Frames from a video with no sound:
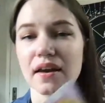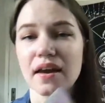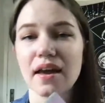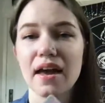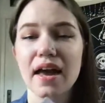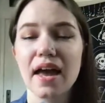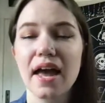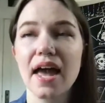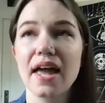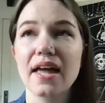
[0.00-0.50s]

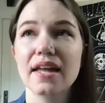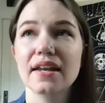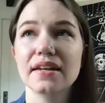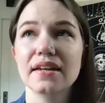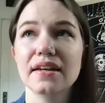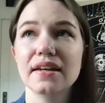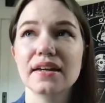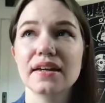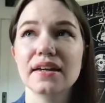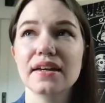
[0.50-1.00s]
and
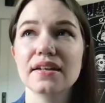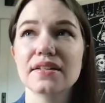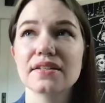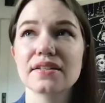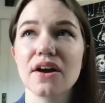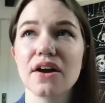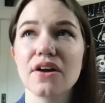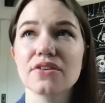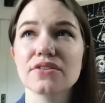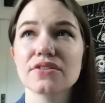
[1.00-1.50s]
it's
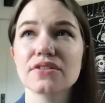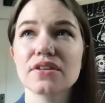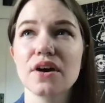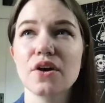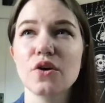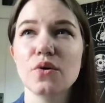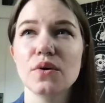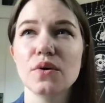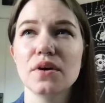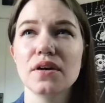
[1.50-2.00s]

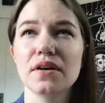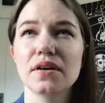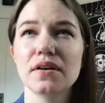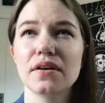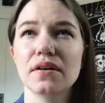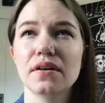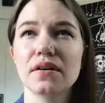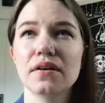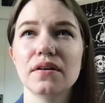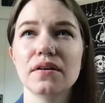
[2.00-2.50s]
also,
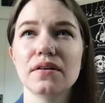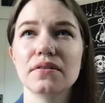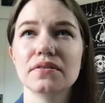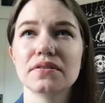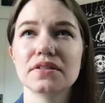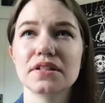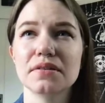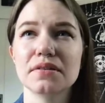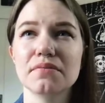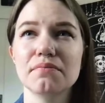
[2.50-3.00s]

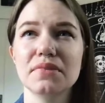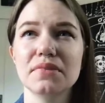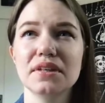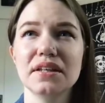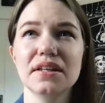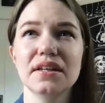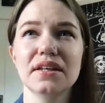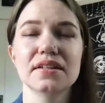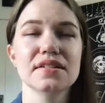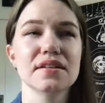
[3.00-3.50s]
to
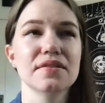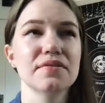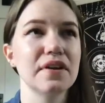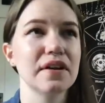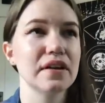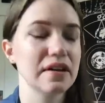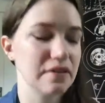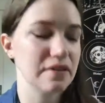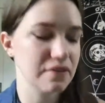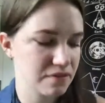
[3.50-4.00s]
me, it's a
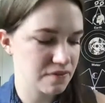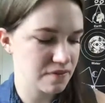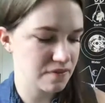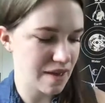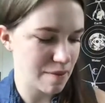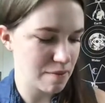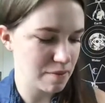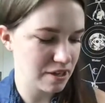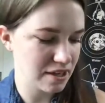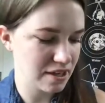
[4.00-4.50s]
very
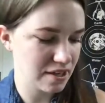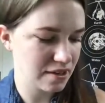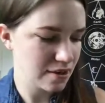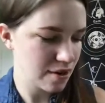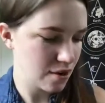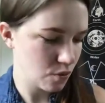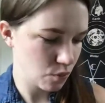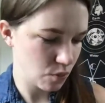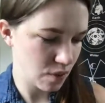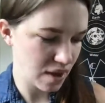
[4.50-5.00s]
feminine
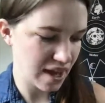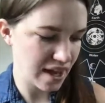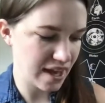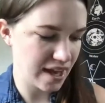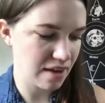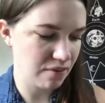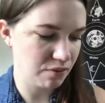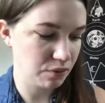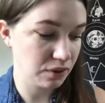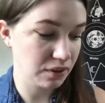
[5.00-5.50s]
way
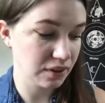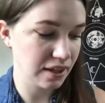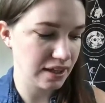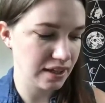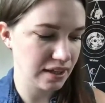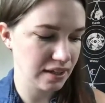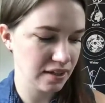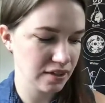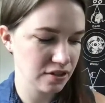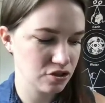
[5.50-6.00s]
of
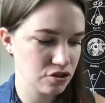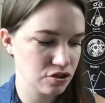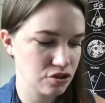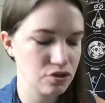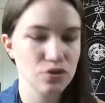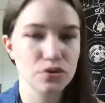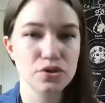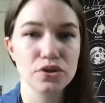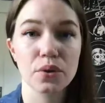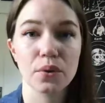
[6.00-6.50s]
relating to
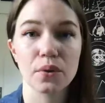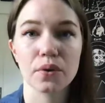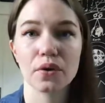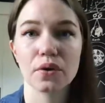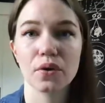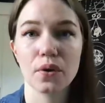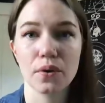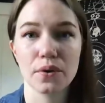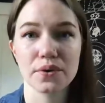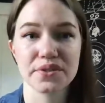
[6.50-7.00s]
your
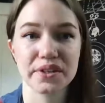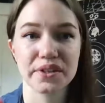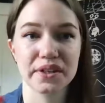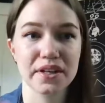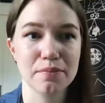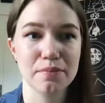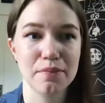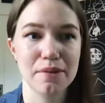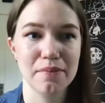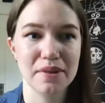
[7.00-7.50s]
goals and
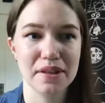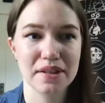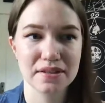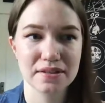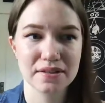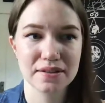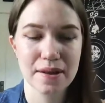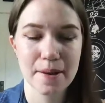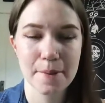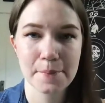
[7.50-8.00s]

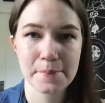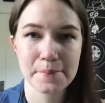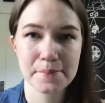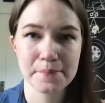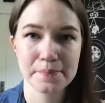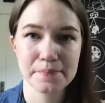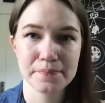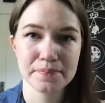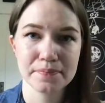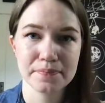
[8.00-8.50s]
commitments.
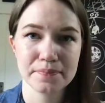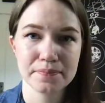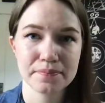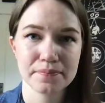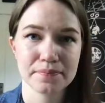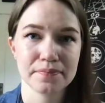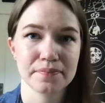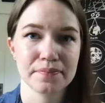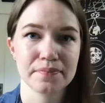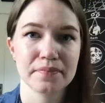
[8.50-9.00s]

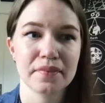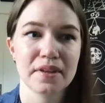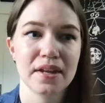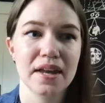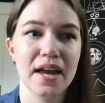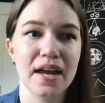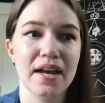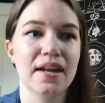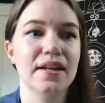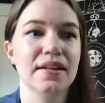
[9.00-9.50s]

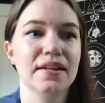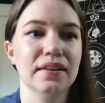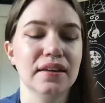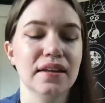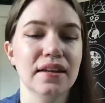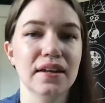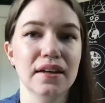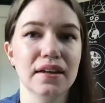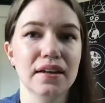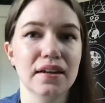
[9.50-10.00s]
And I
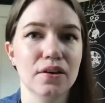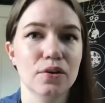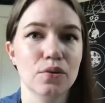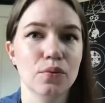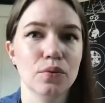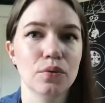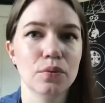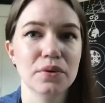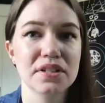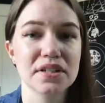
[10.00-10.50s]
think
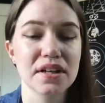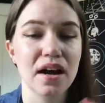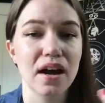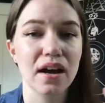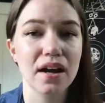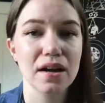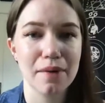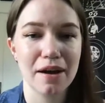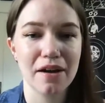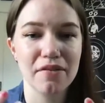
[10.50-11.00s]
when we talk
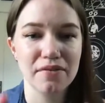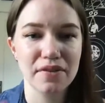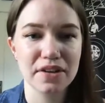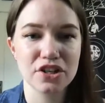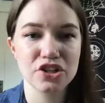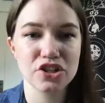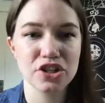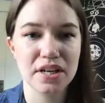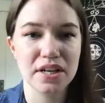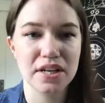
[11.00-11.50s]
about
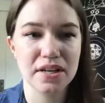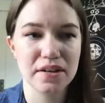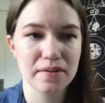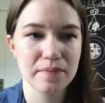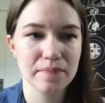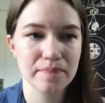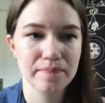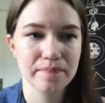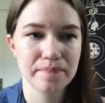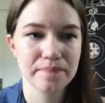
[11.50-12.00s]
vision,
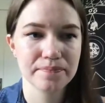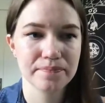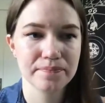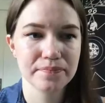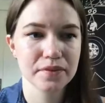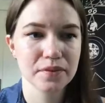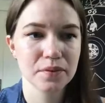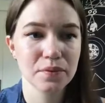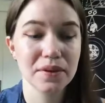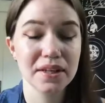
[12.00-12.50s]

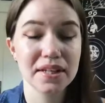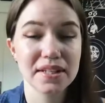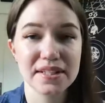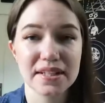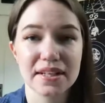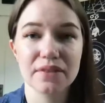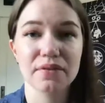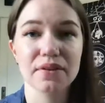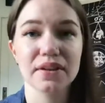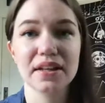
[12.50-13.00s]
we get to
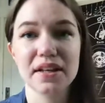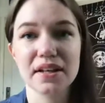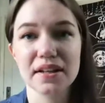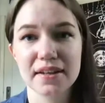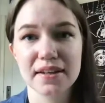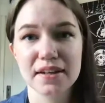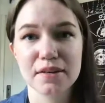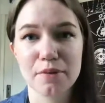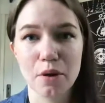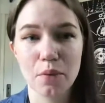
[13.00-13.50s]
get really
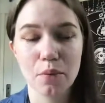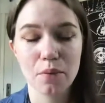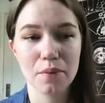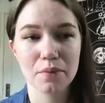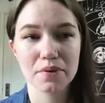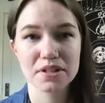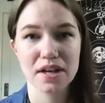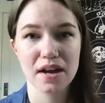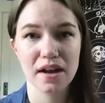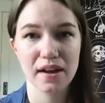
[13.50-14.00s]
clear about what we're
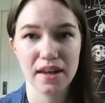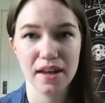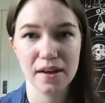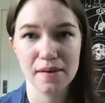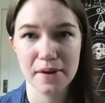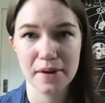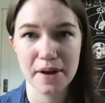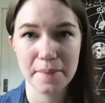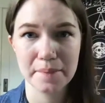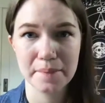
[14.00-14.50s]
talking
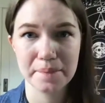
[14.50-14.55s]
about,